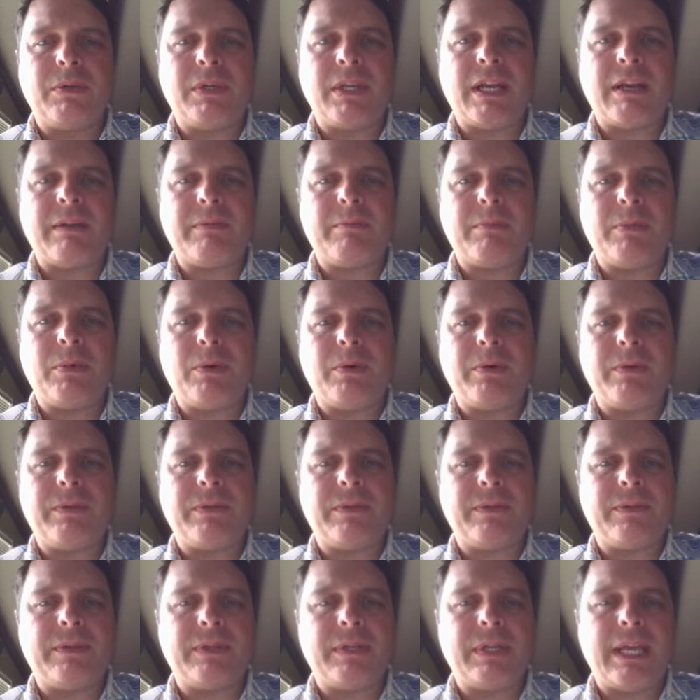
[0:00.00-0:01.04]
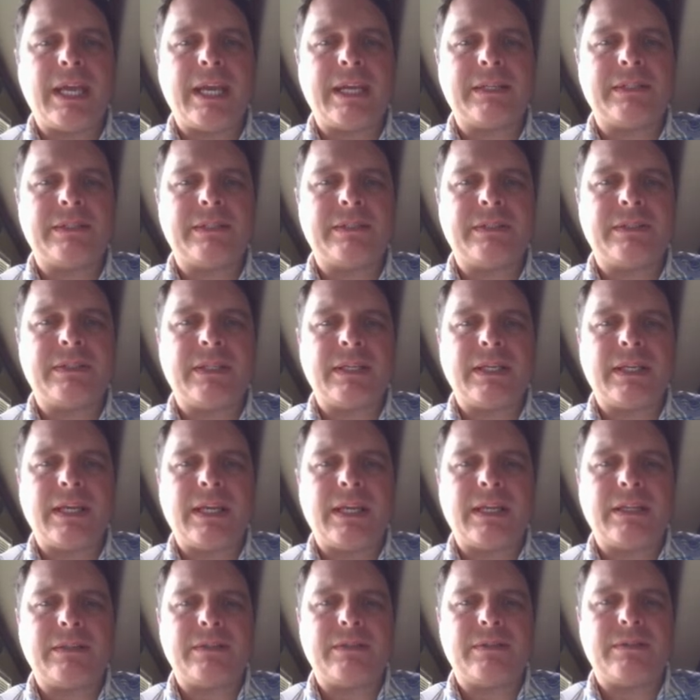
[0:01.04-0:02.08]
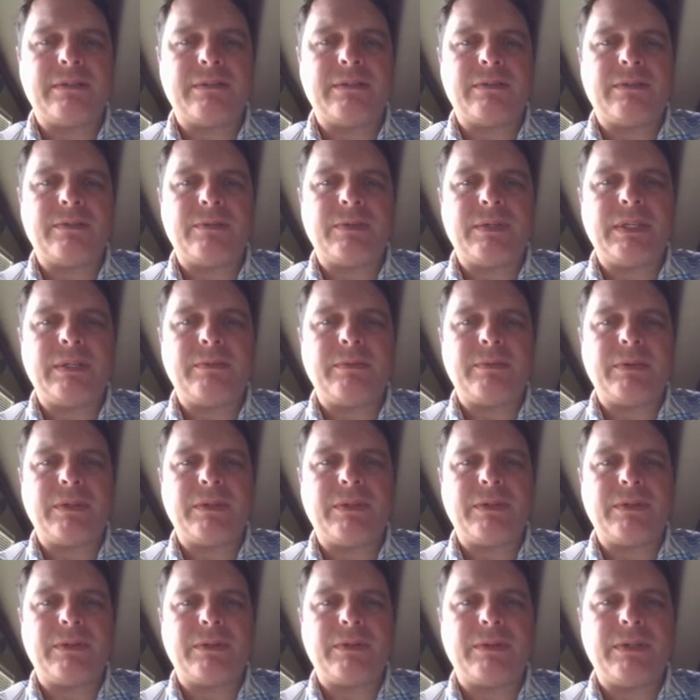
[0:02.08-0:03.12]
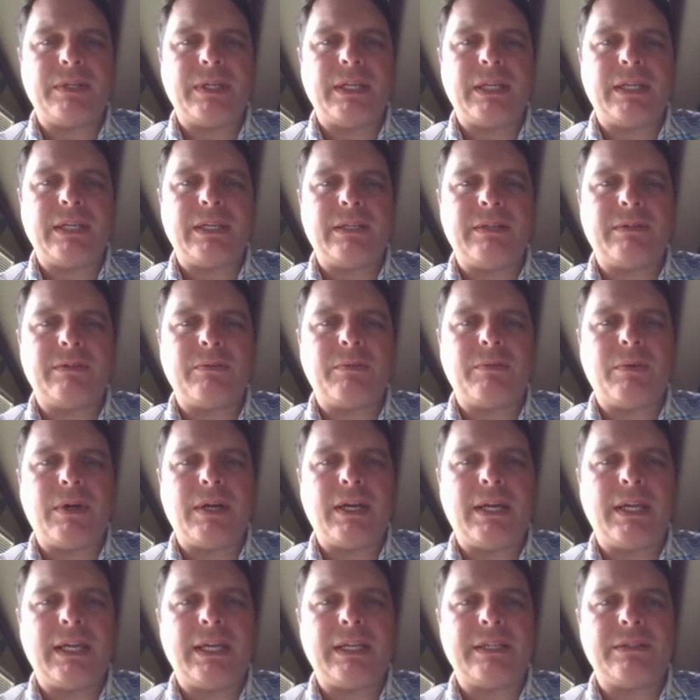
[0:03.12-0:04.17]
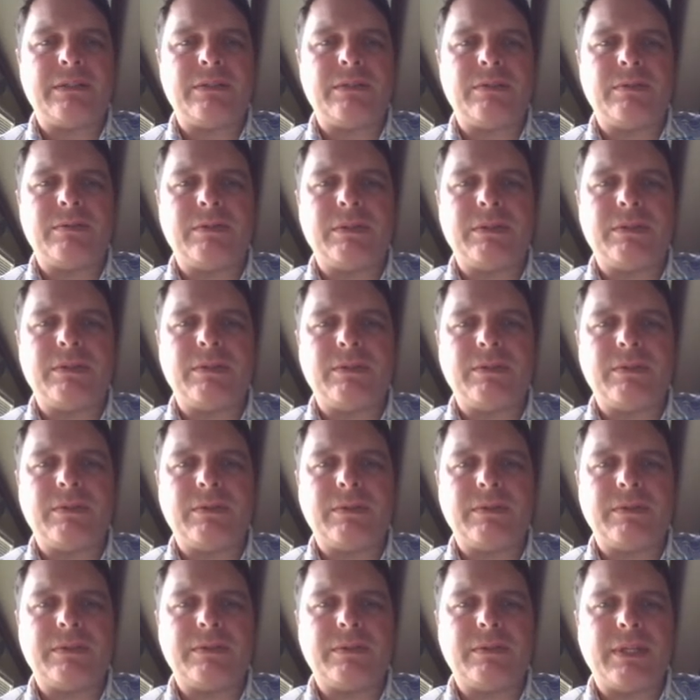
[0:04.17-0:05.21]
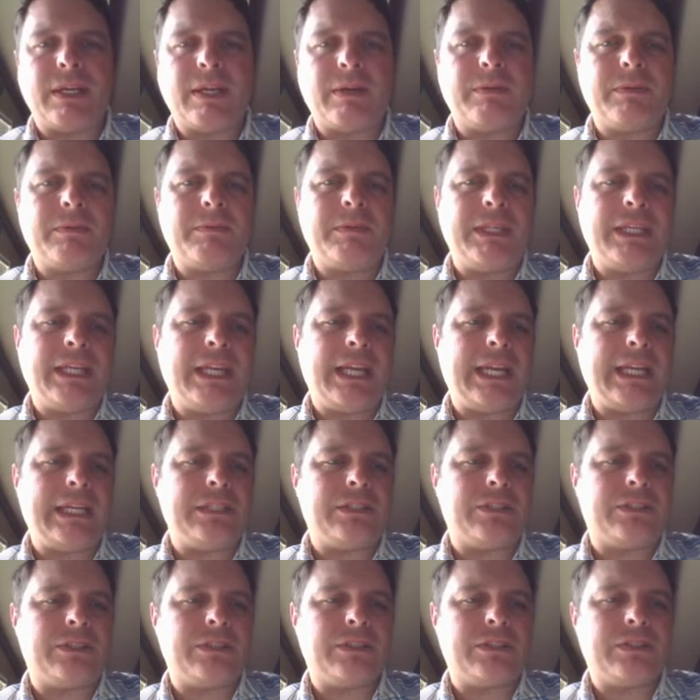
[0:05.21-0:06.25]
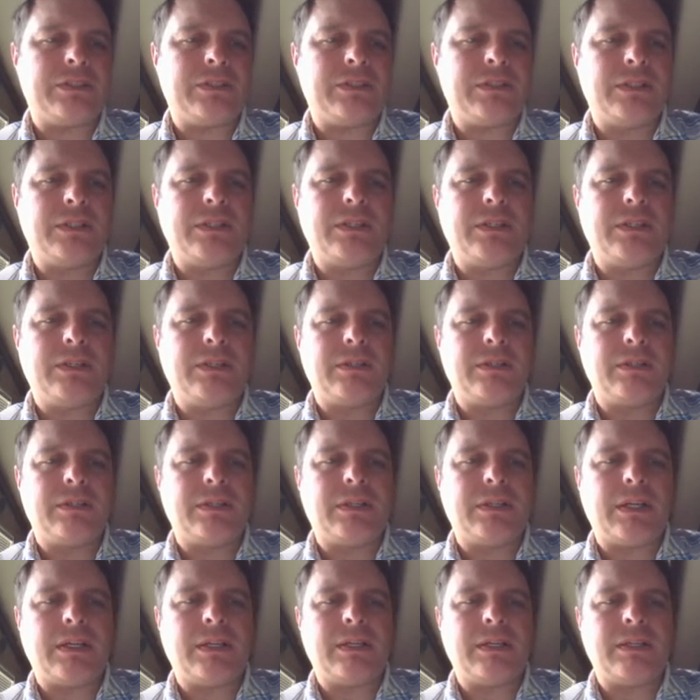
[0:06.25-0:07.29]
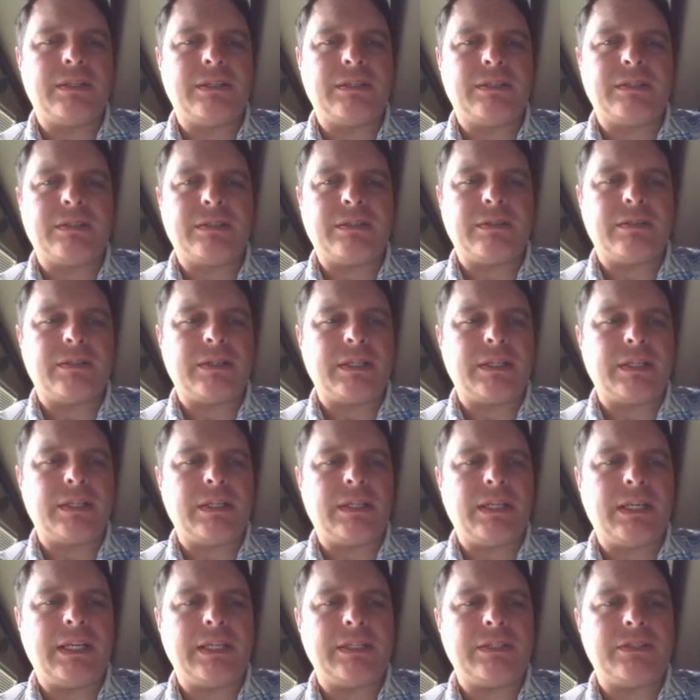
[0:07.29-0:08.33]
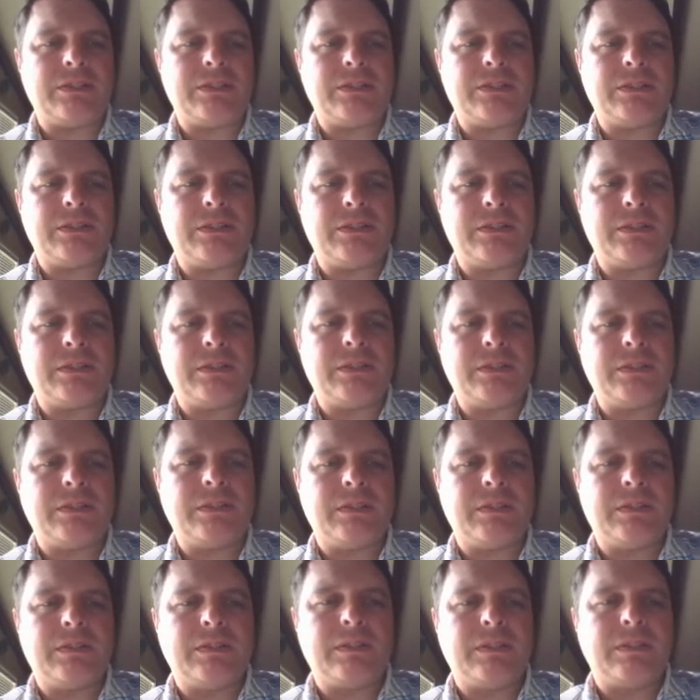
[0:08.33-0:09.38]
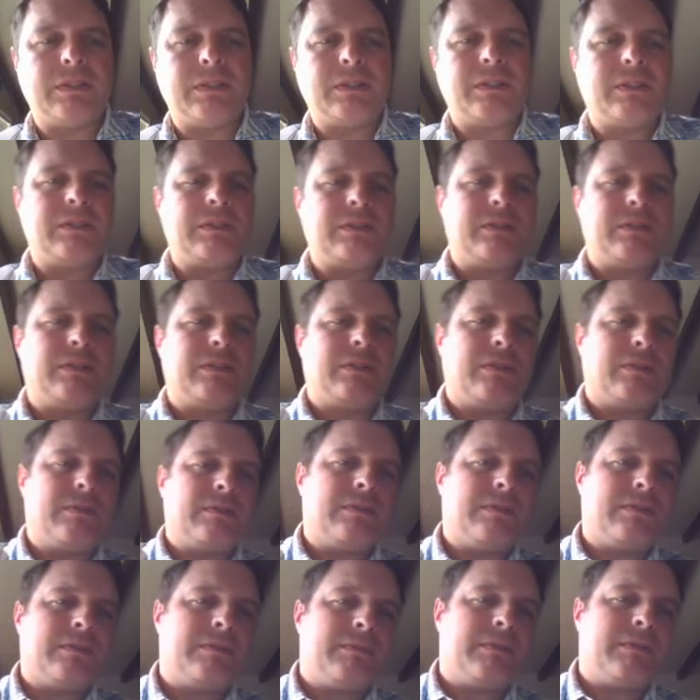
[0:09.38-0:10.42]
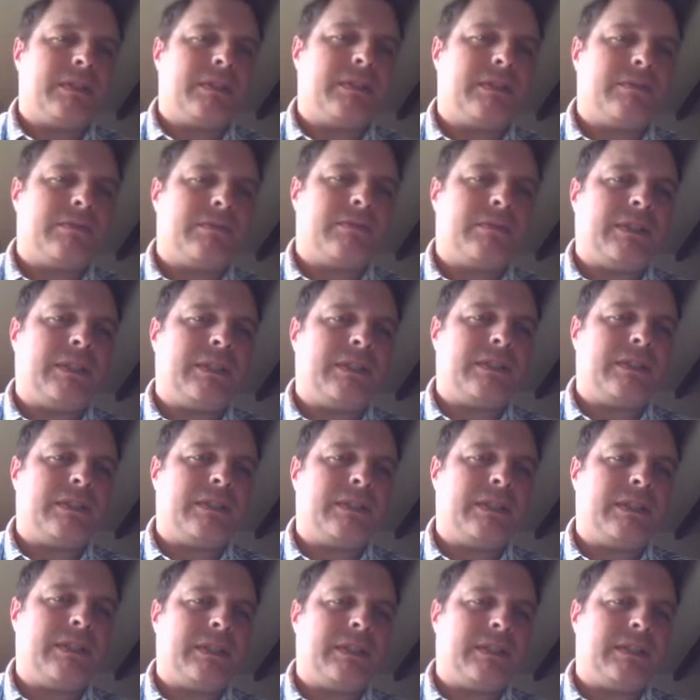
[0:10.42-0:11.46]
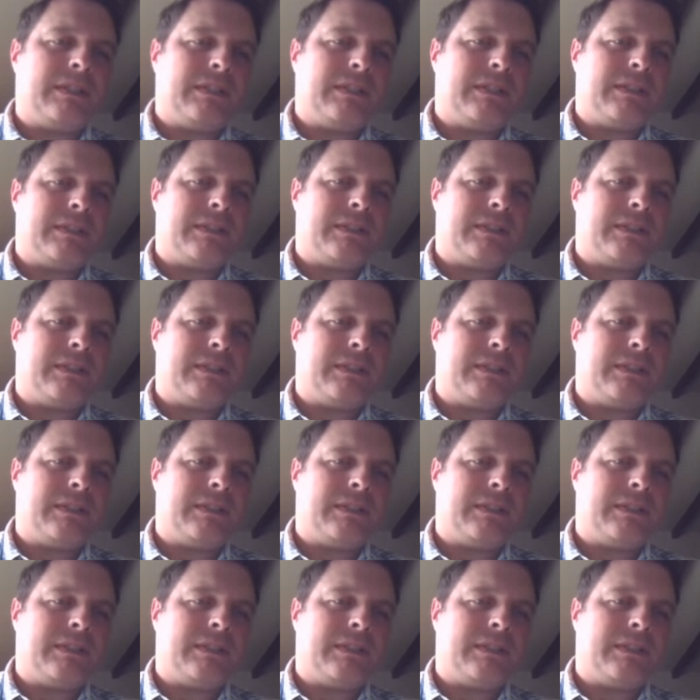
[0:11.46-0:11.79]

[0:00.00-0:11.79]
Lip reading: have both X at 3 1/3 and Y at 2 2/3. So that would be H. Okay, all right, H. So let me erase these.